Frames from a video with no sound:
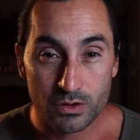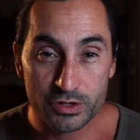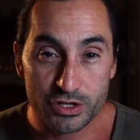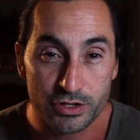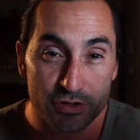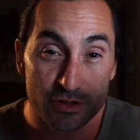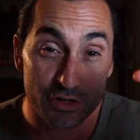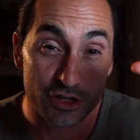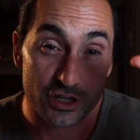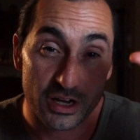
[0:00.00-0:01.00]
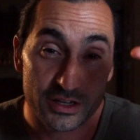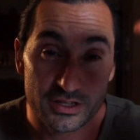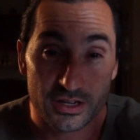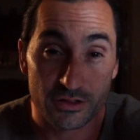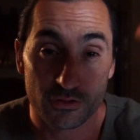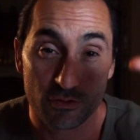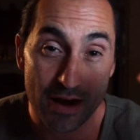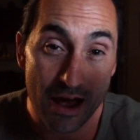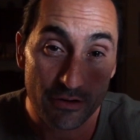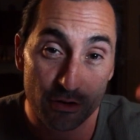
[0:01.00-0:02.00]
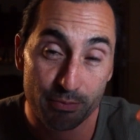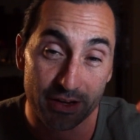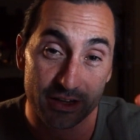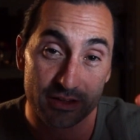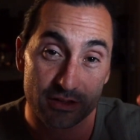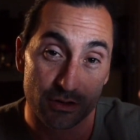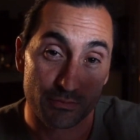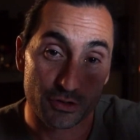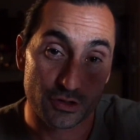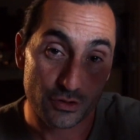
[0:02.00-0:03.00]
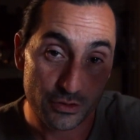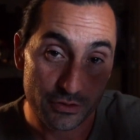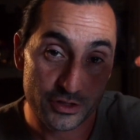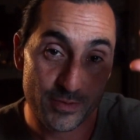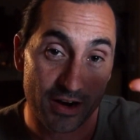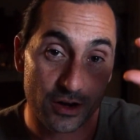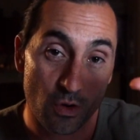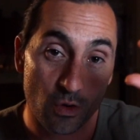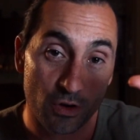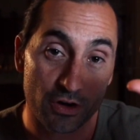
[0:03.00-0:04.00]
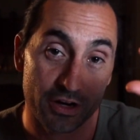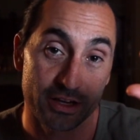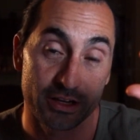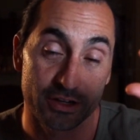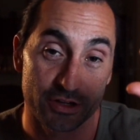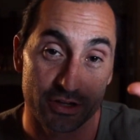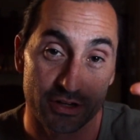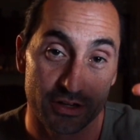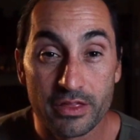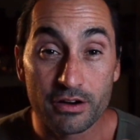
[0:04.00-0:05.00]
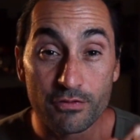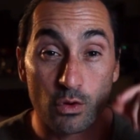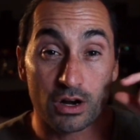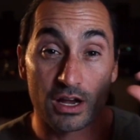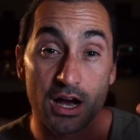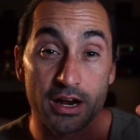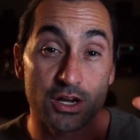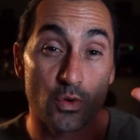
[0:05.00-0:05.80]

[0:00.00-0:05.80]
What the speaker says: What you do is you adjust the router bit so it protrudes about a 1/4 inch, therefore cutting